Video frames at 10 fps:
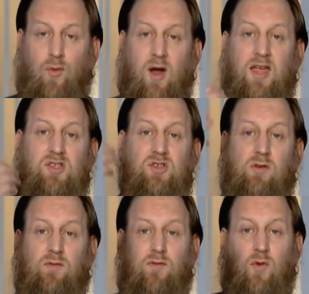raise
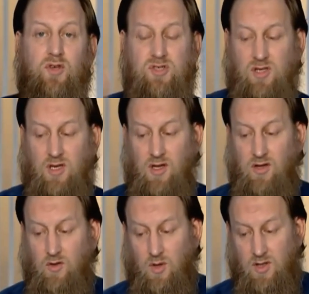your voice
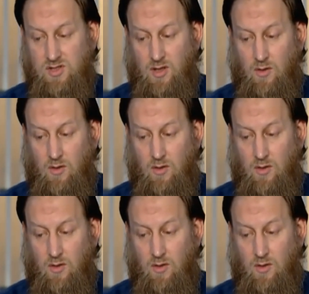in doing